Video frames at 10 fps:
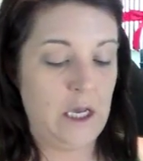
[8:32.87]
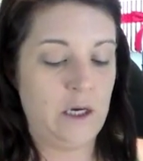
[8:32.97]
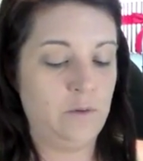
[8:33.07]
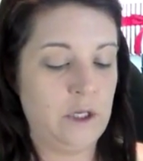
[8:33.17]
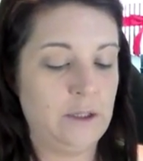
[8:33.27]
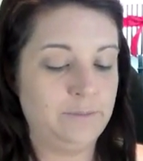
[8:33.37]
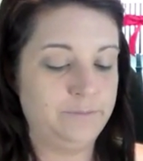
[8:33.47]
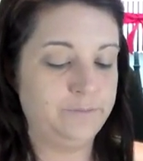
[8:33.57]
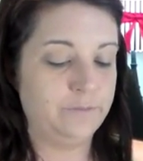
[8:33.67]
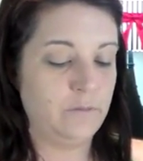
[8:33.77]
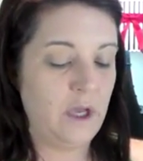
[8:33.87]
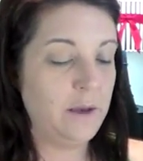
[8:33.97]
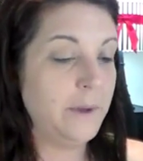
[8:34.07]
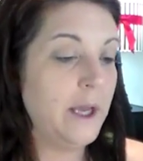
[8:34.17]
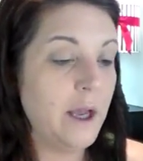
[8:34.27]
I don't know.
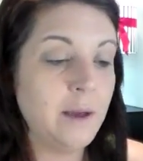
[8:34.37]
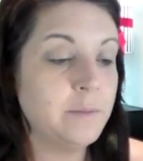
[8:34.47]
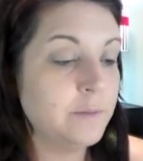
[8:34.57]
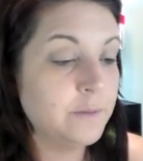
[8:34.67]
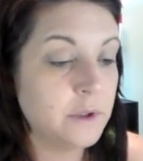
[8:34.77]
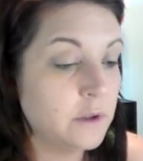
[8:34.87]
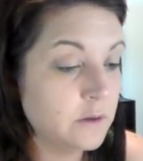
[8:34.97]
Maybe I'm